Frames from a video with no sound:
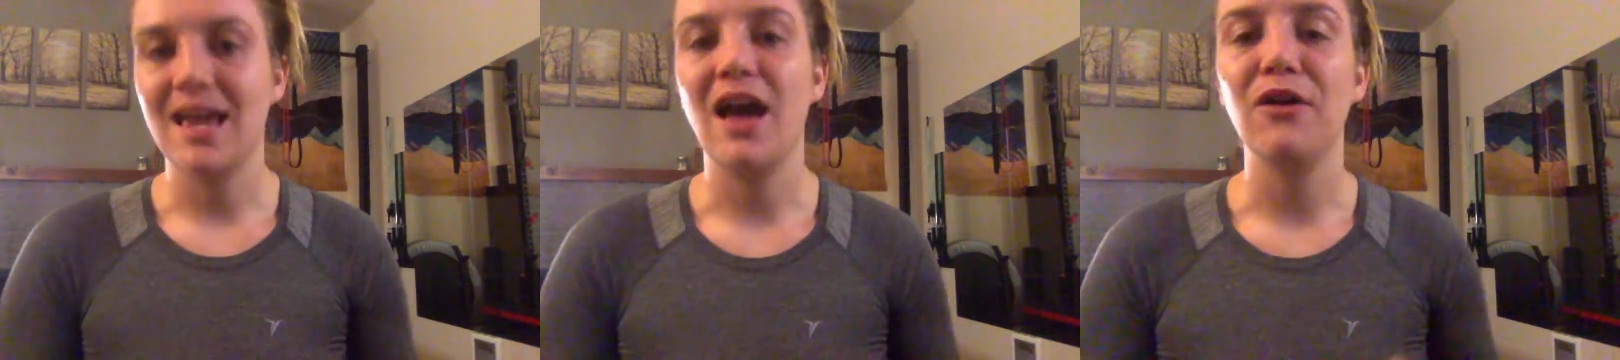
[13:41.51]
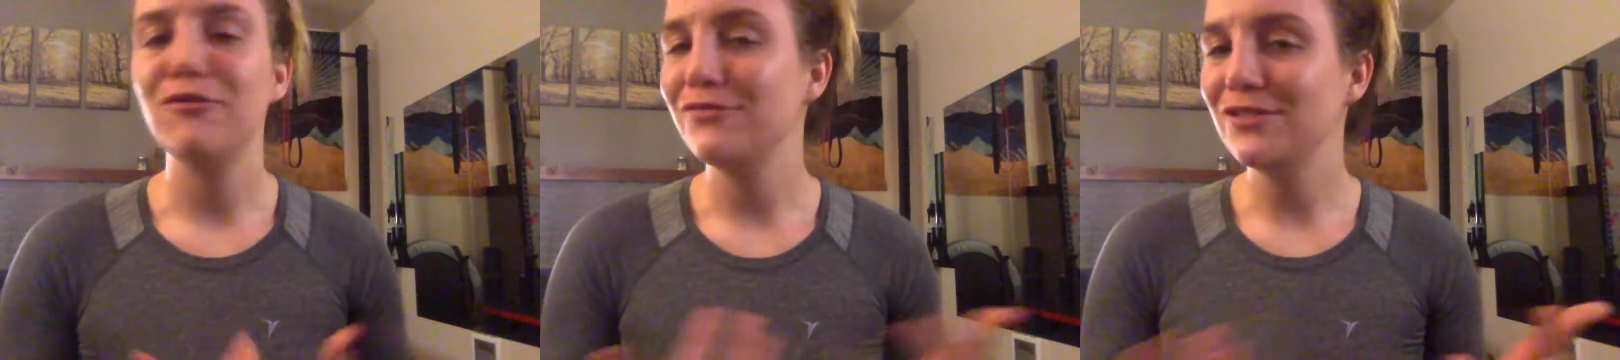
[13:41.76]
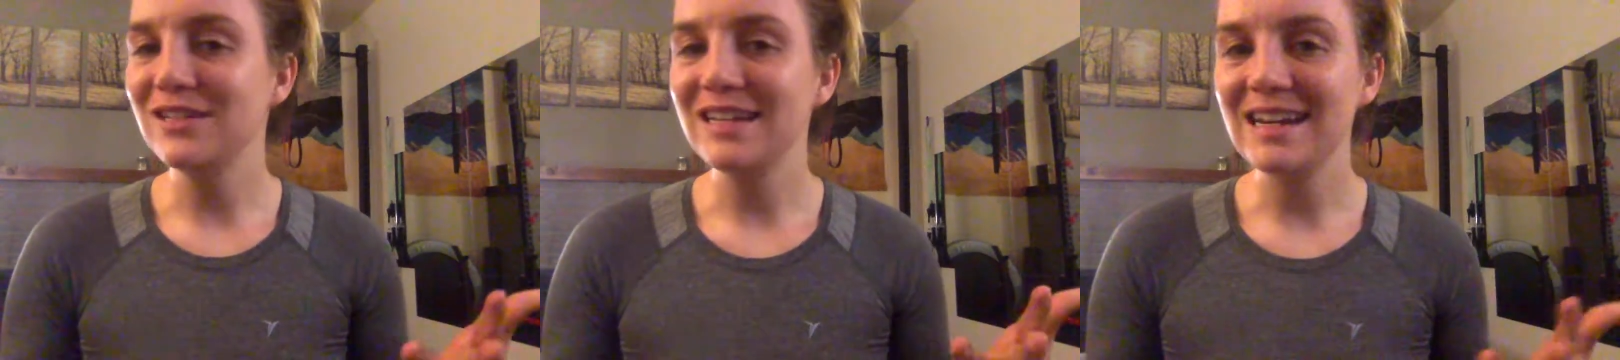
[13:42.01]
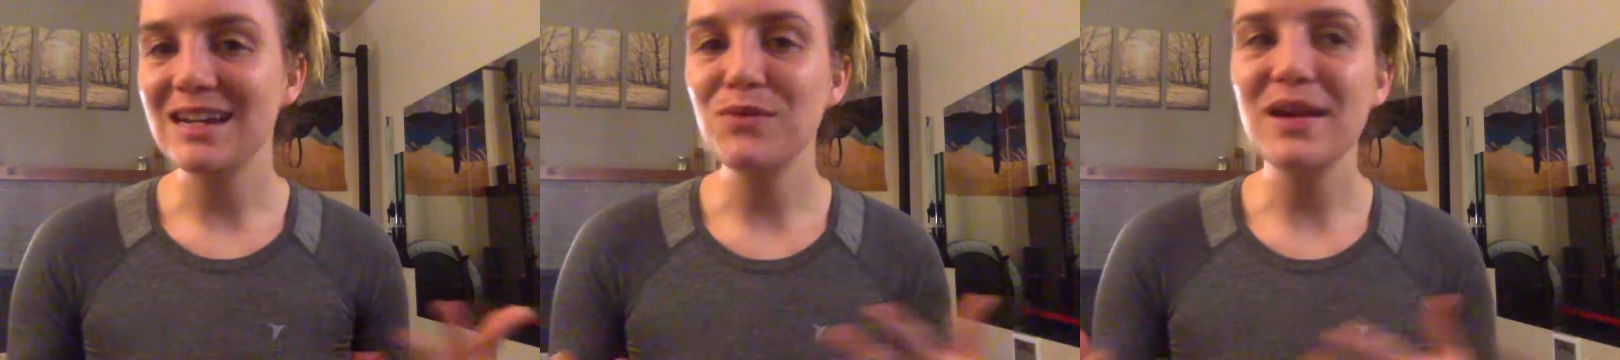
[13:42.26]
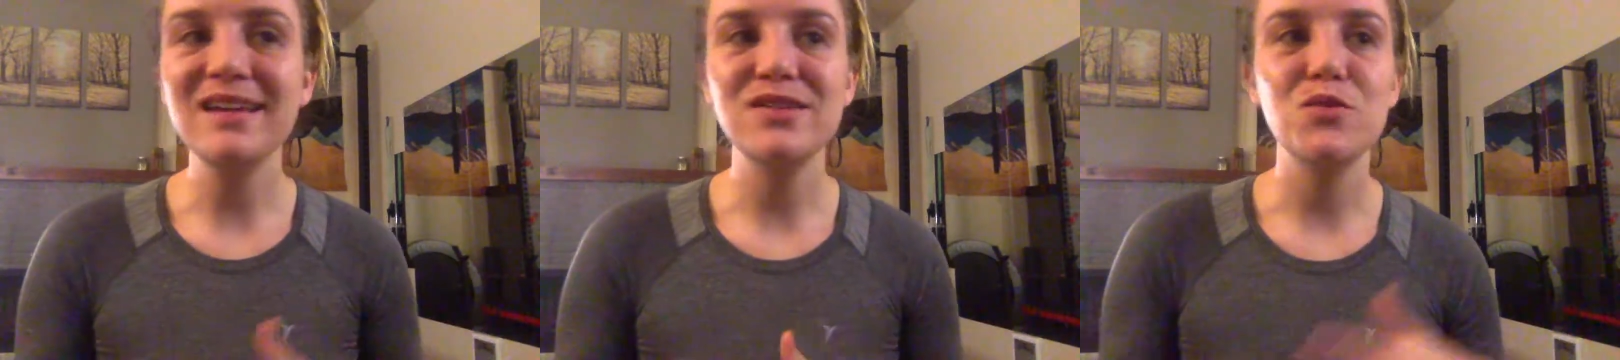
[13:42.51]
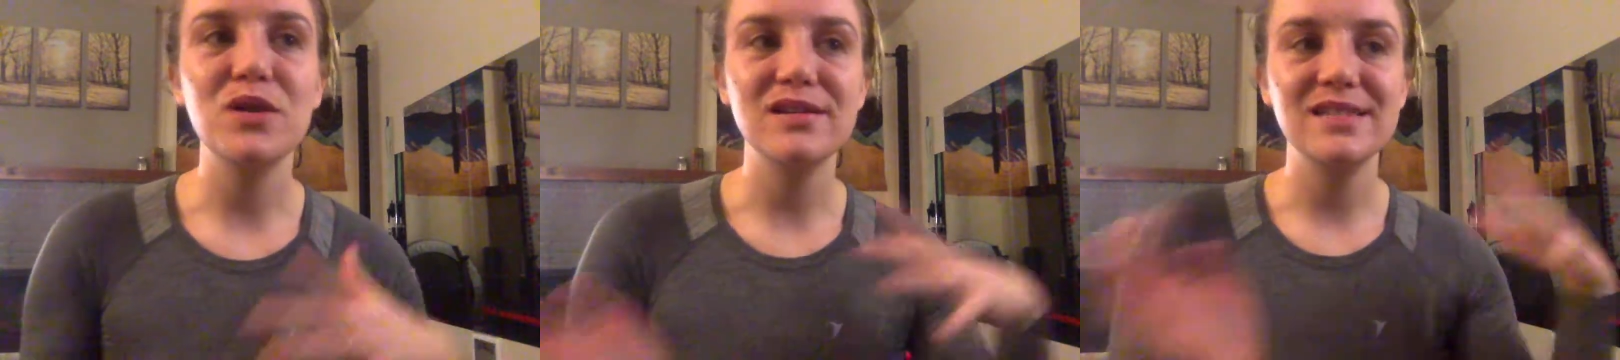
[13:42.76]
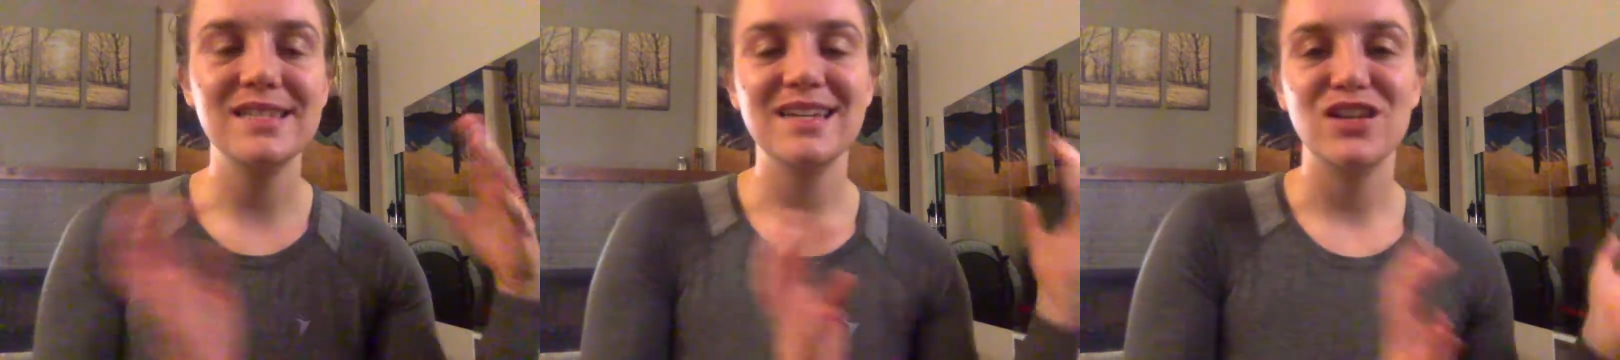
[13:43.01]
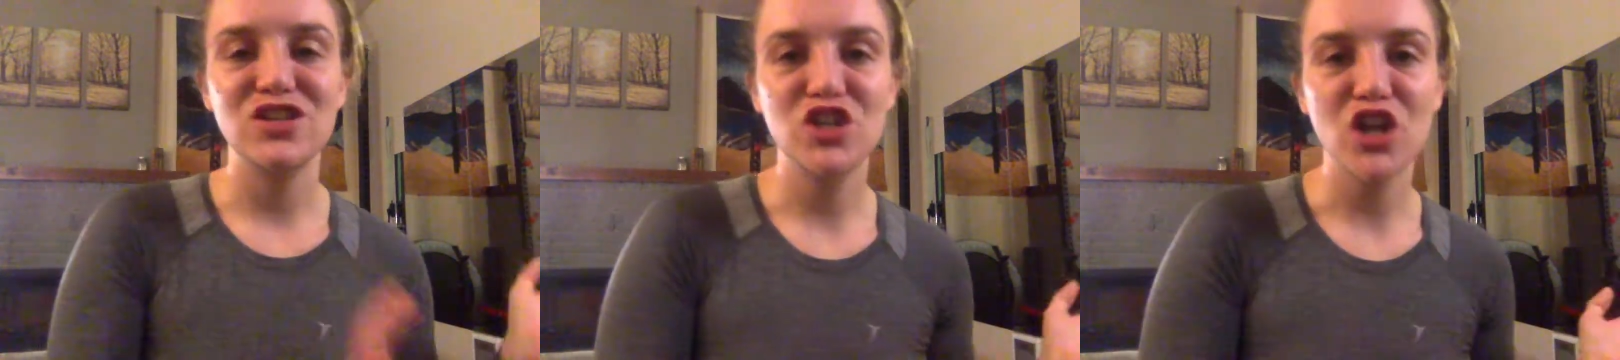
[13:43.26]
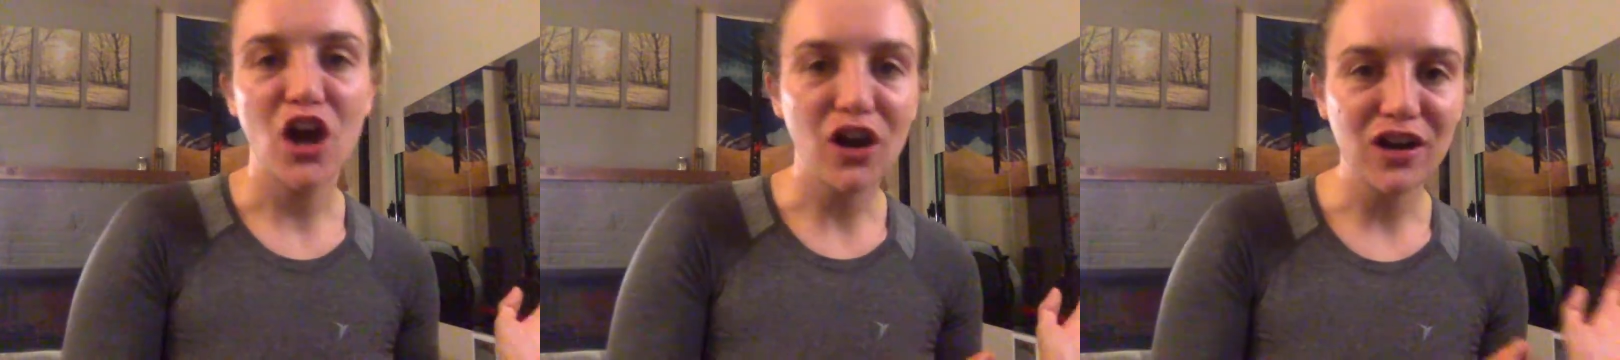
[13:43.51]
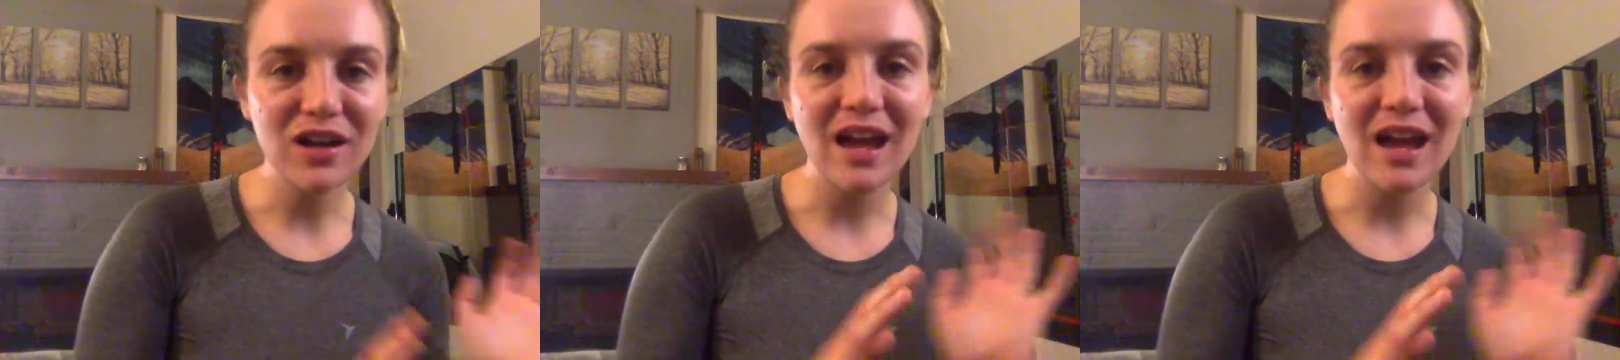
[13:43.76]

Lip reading: helpful in any way and you want to see a chart,